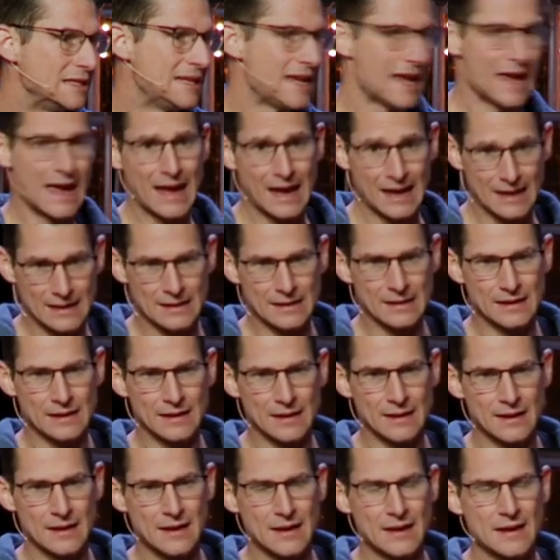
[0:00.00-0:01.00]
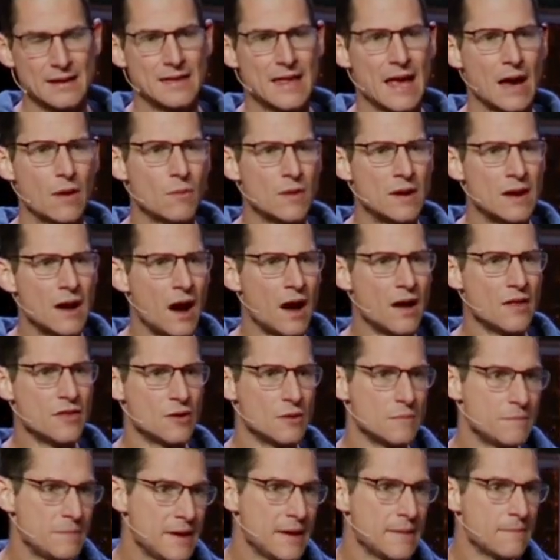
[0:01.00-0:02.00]
dead, that when
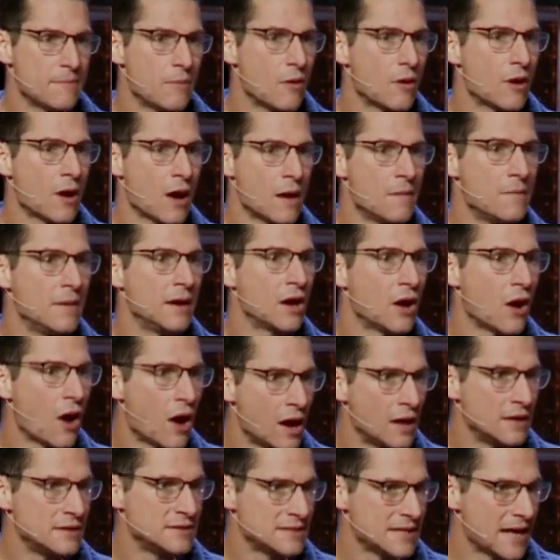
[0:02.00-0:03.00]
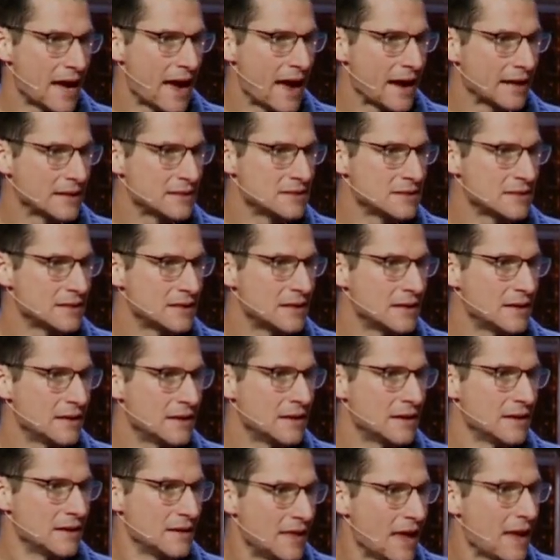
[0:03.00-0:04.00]
other people come in contact,
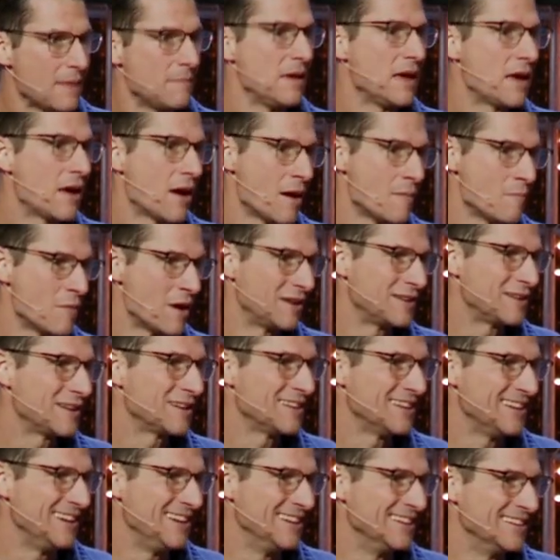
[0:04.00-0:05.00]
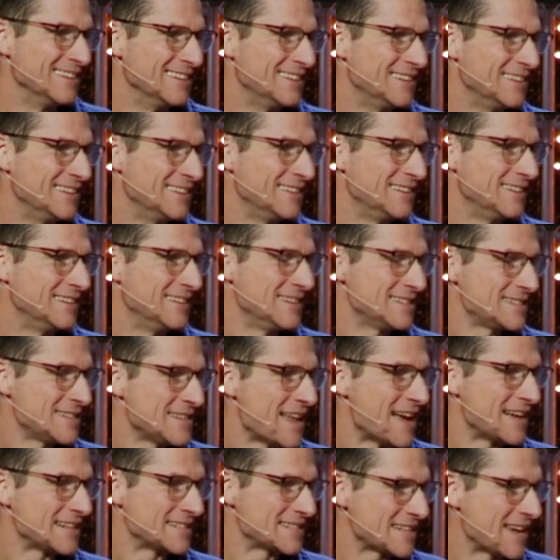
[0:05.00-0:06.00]
they become unclean. Isn't
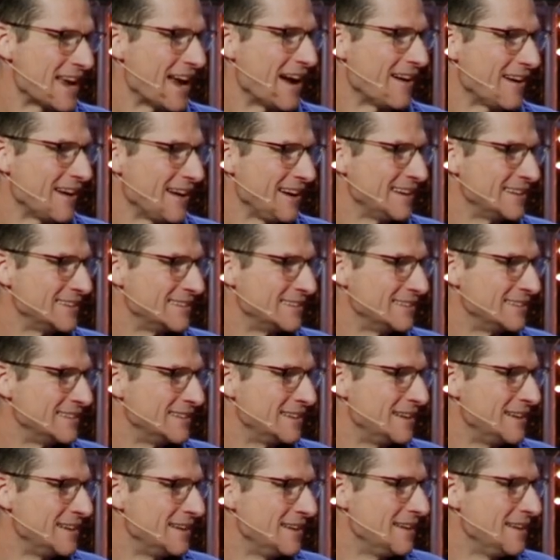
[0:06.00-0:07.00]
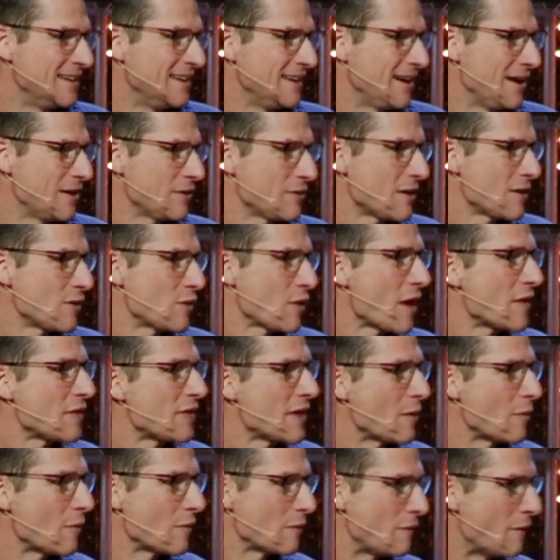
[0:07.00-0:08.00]
that scary? Here they thought
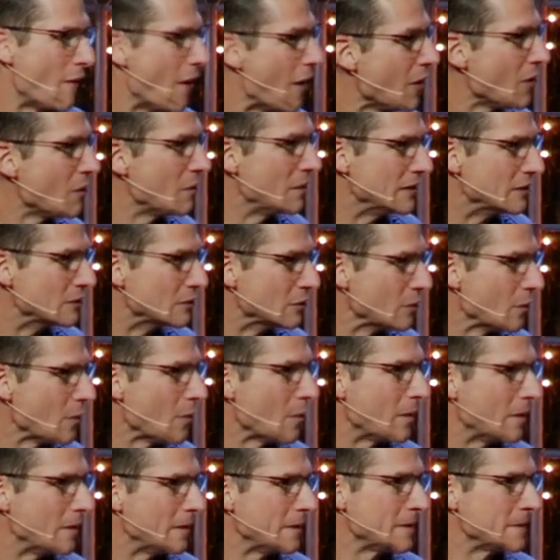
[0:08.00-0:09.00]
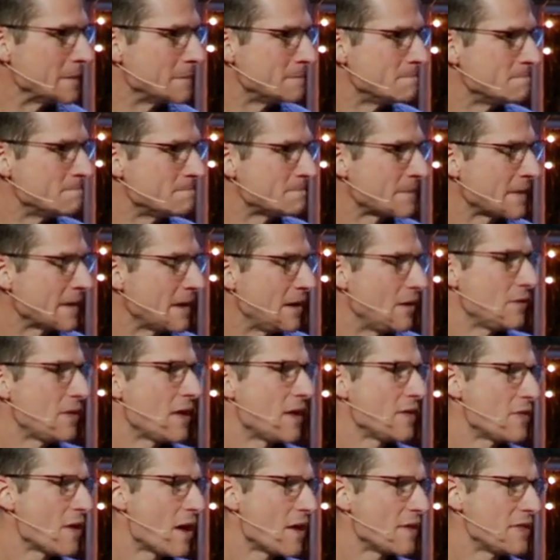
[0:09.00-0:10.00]
they were following the Lord. Here they
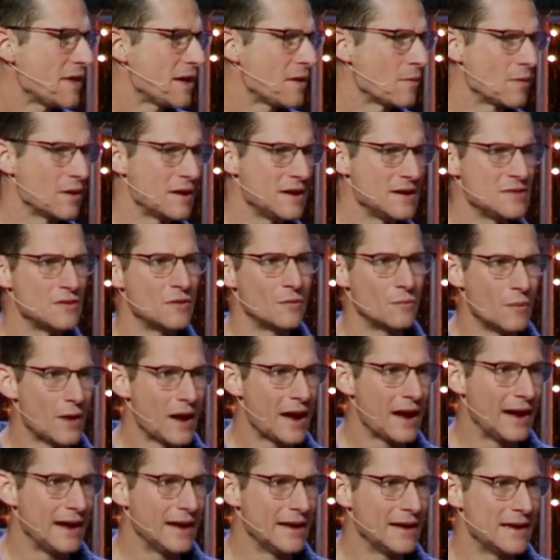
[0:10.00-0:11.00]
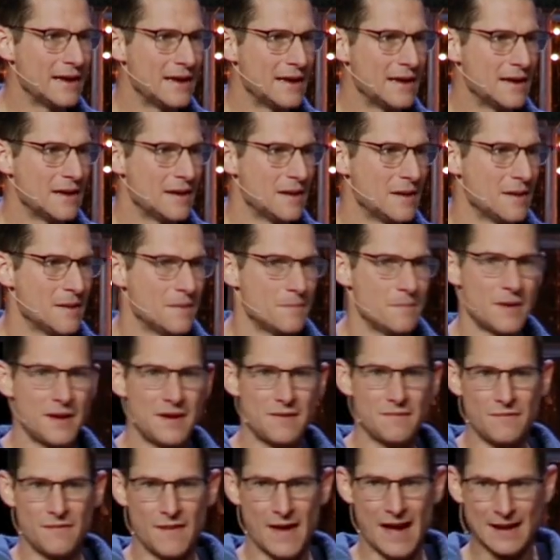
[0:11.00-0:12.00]
thought they were in the right. But
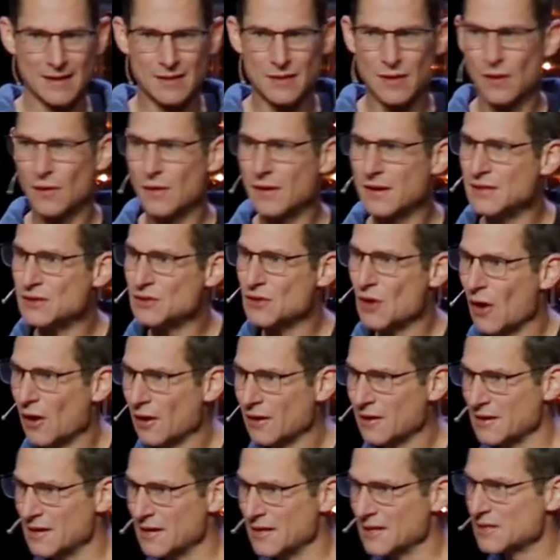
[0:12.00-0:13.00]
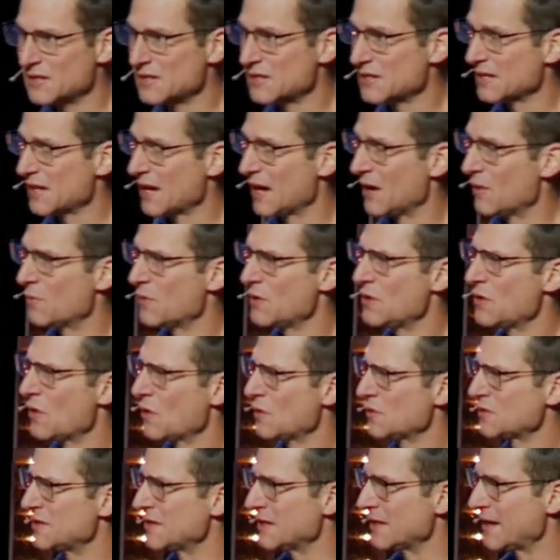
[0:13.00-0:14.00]
in fact, they're in darkness. And when
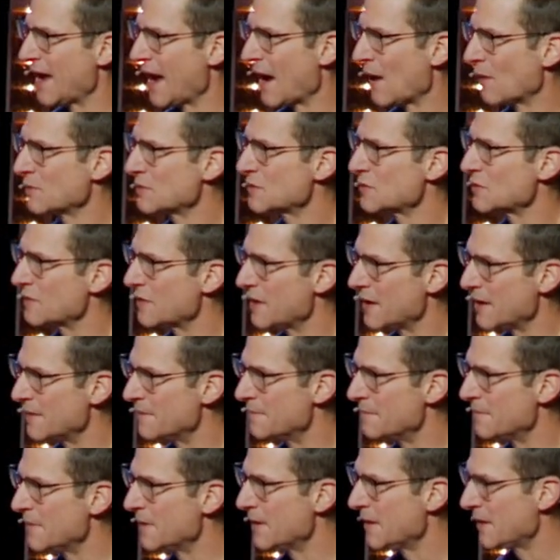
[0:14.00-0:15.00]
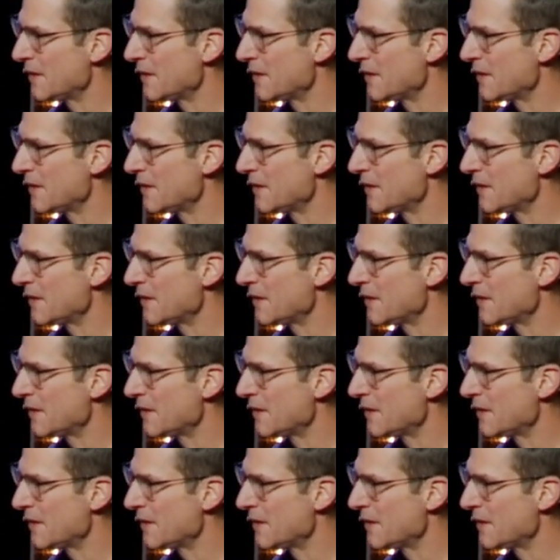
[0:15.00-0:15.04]
those encounter them,